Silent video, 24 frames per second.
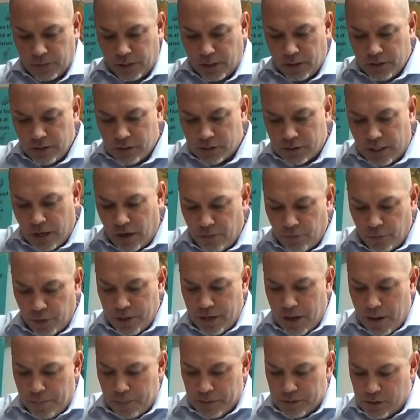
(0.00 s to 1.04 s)
Discovery
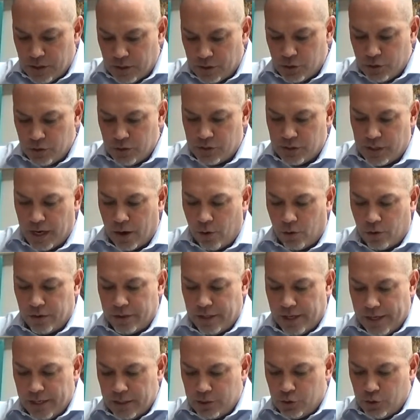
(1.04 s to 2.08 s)
depositions narrow
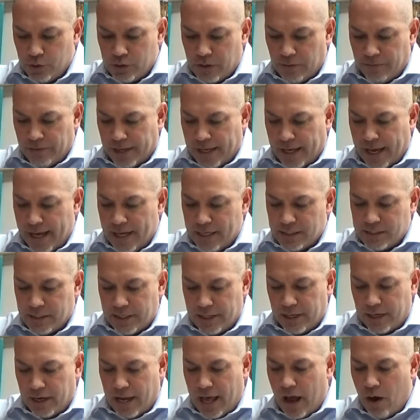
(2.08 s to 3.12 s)
the issues of a case and
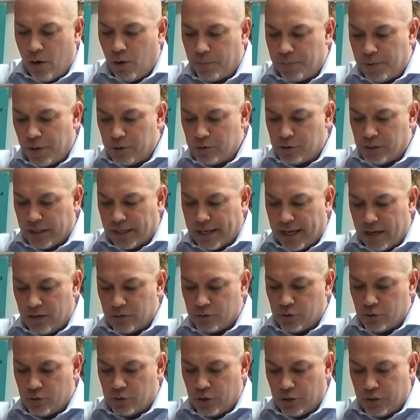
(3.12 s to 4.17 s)
allow opposing
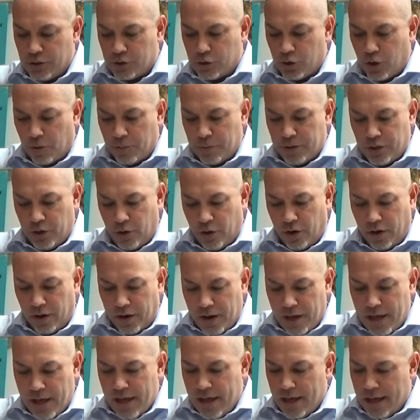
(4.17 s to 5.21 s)
counsel to determine their
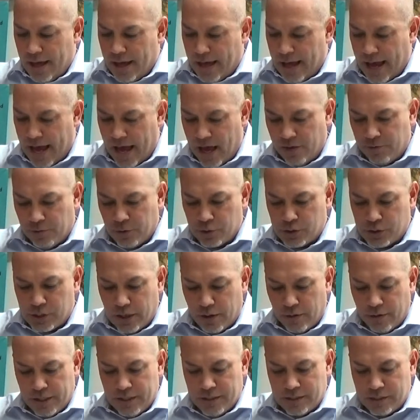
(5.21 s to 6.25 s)

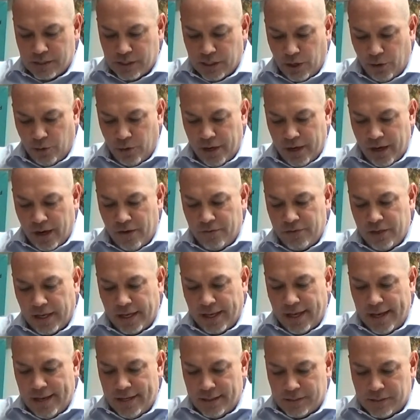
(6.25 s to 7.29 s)
adversary's theory of the
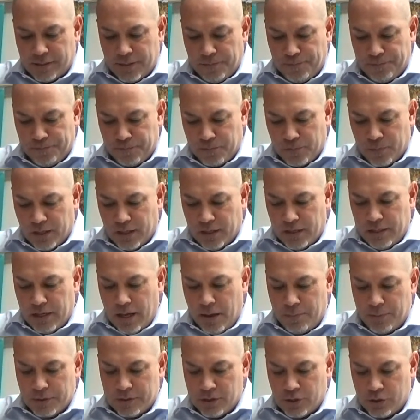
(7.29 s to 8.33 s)
case.
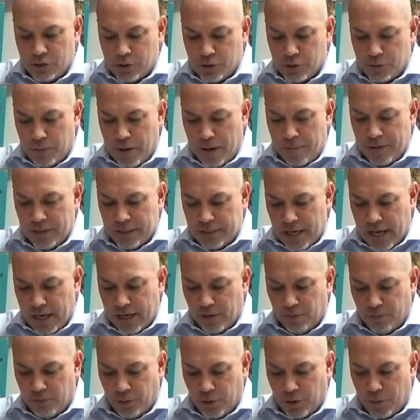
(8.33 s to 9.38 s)
Depositions may be
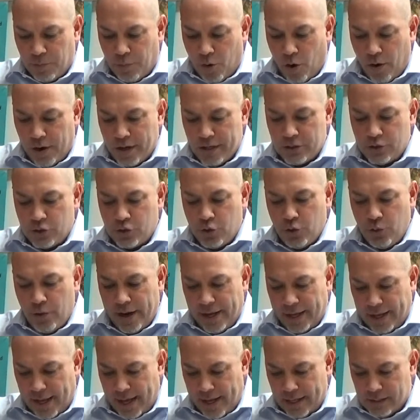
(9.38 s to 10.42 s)
taken for the parties to a
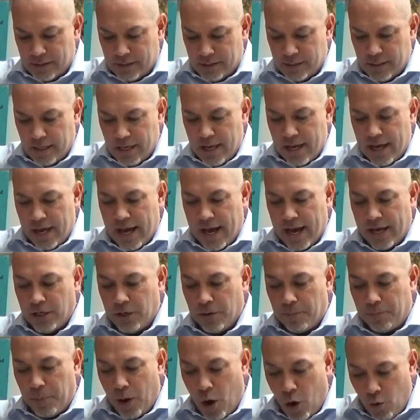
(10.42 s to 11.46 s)
case. A
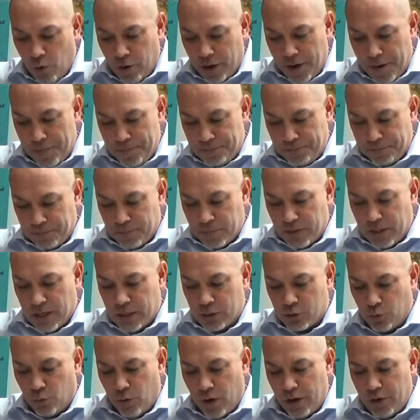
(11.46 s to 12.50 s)
deponent
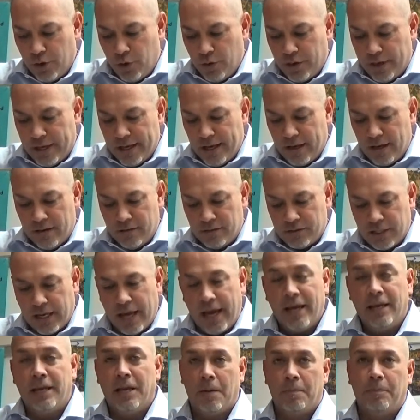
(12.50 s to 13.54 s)
is one who gives
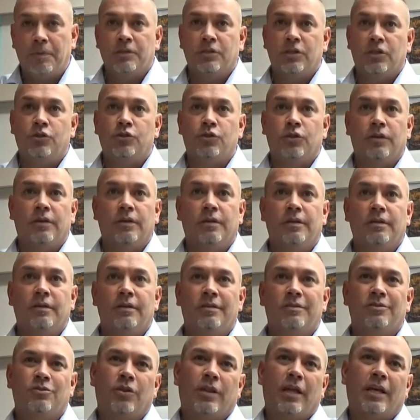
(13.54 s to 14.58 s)
a deposition.
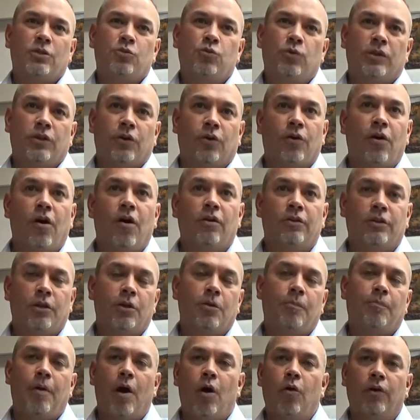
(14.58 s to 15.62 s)
So that's what they're called, the
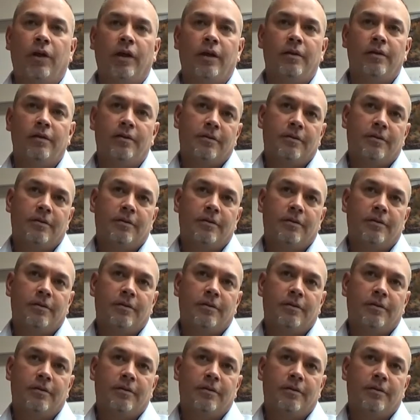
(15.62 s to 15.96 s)
deponent.